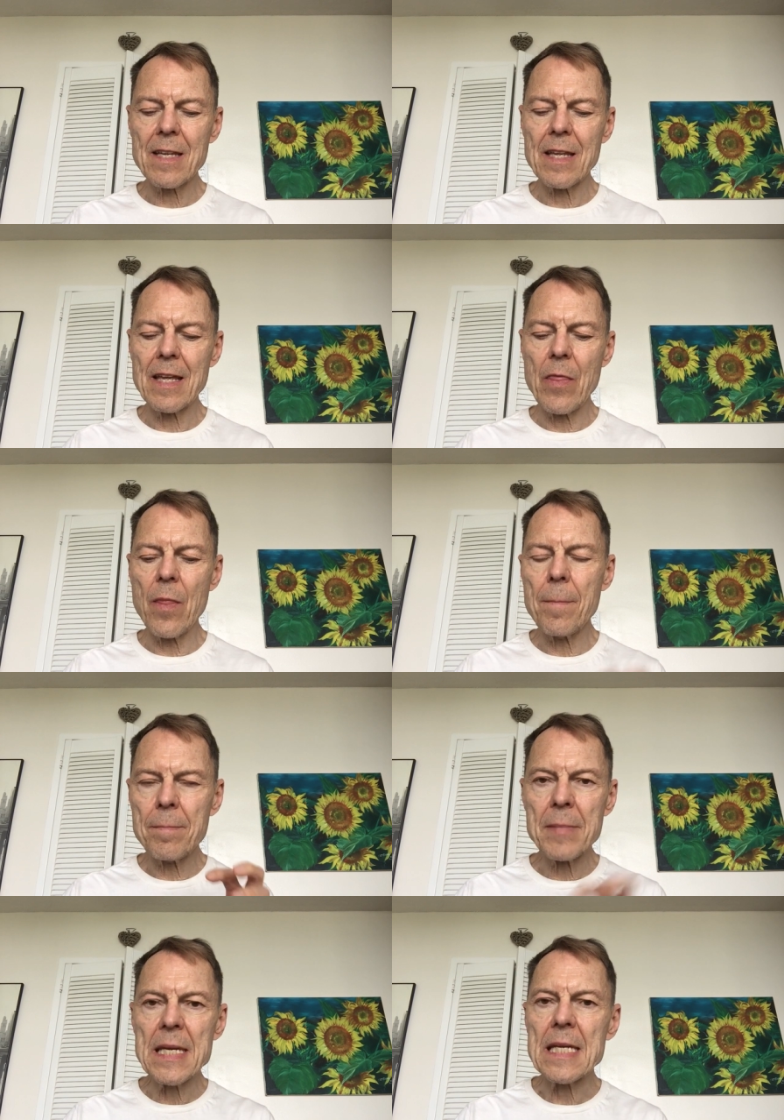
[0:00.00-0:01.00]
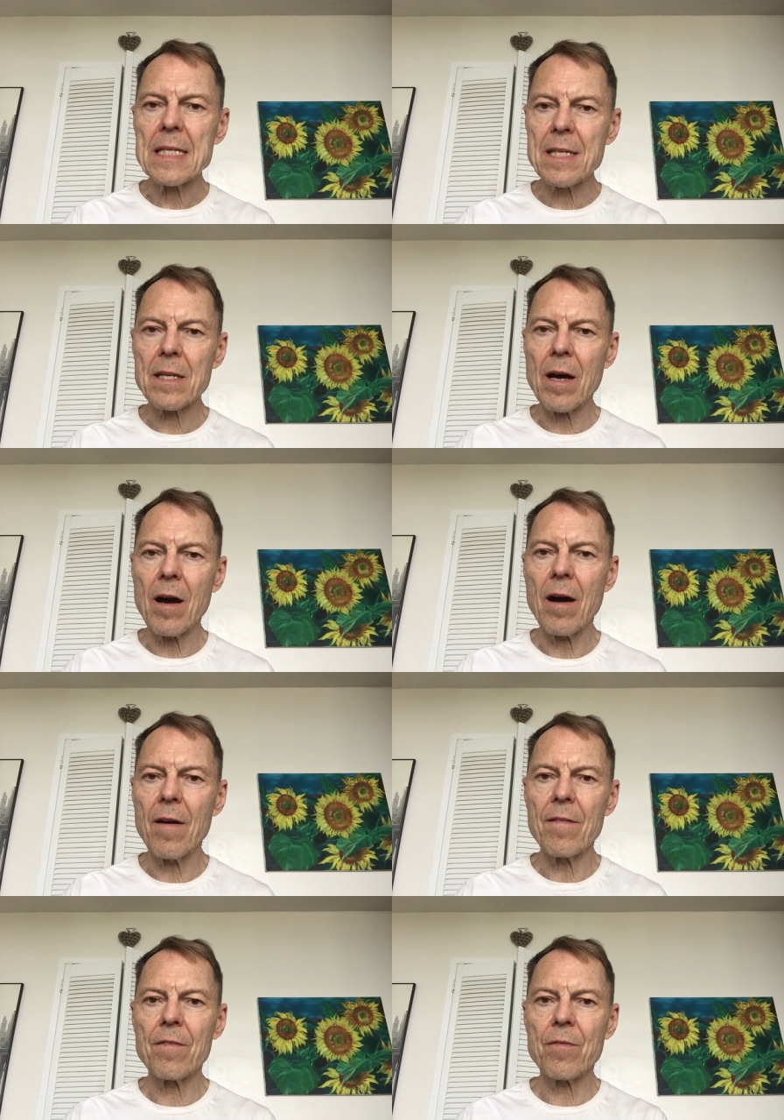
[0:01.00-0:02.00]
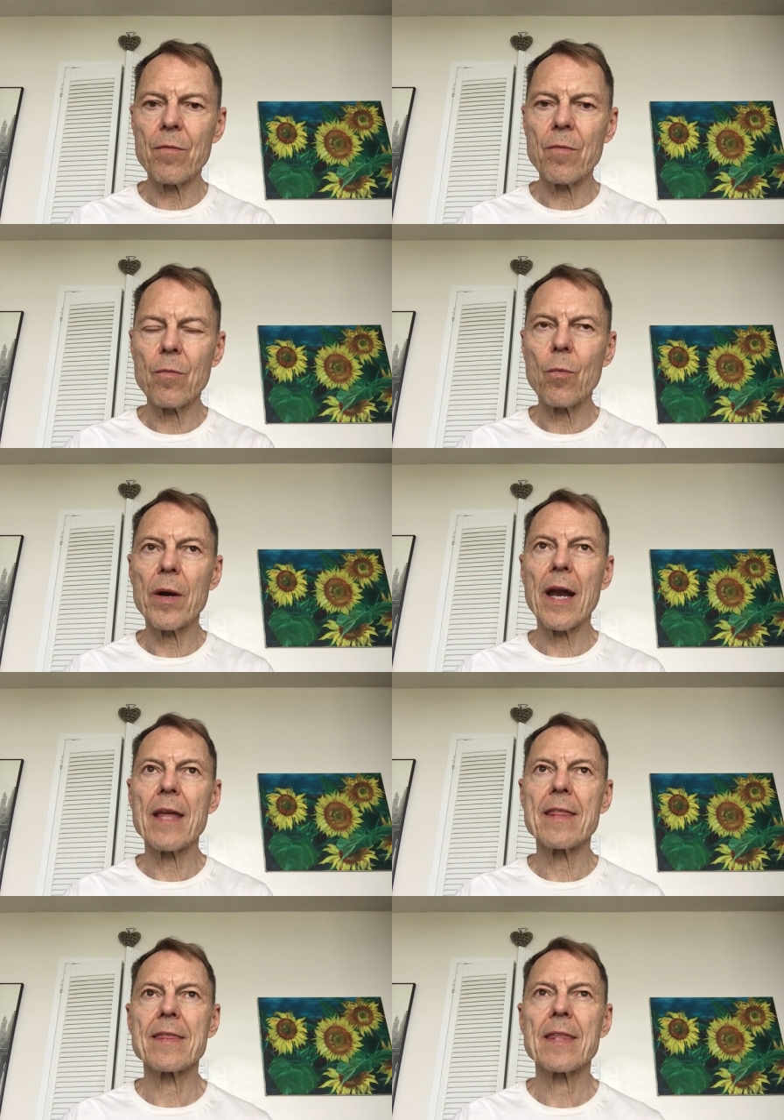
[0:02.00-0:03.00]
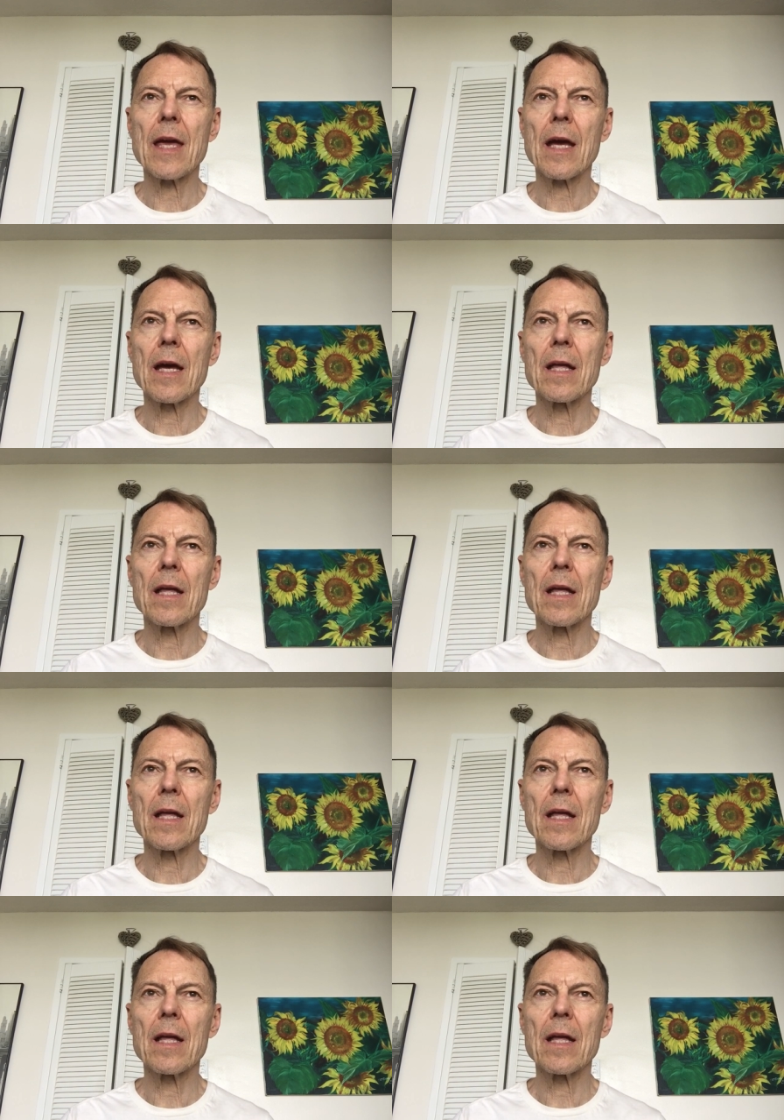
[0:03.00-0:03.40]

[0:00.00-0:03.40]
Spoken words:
in the meat of what I think